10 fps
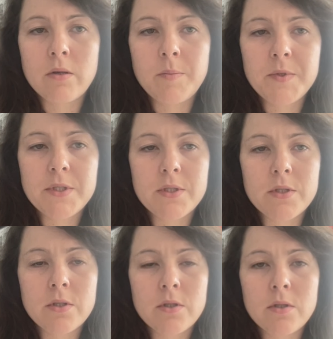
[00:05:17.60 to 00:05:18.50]

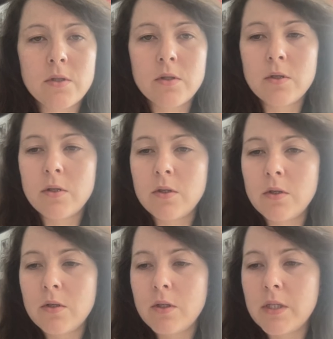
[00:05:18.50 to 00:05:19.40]
oops,
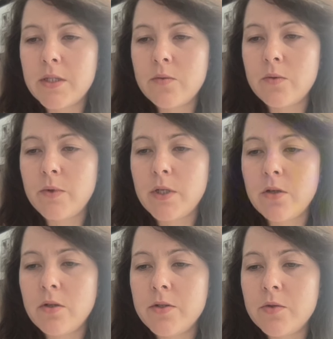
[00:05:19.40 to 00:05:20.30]
this one we
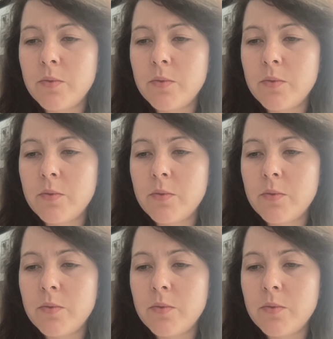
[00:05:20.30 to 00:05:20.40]
can also